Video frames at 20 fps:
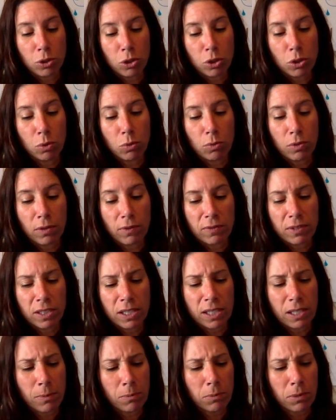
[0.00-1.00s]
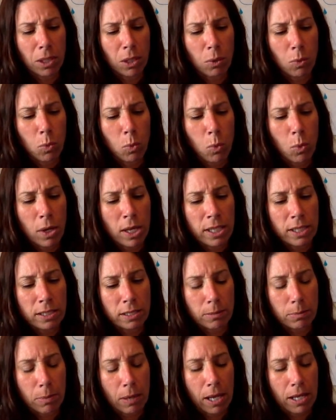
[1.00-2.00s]
tooth of something
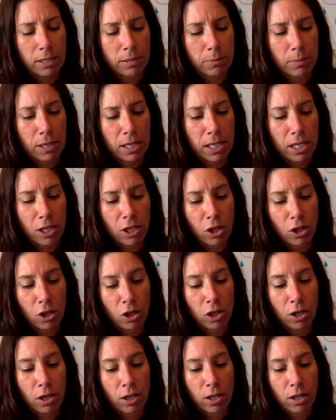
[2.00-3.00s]
whiz past my ear.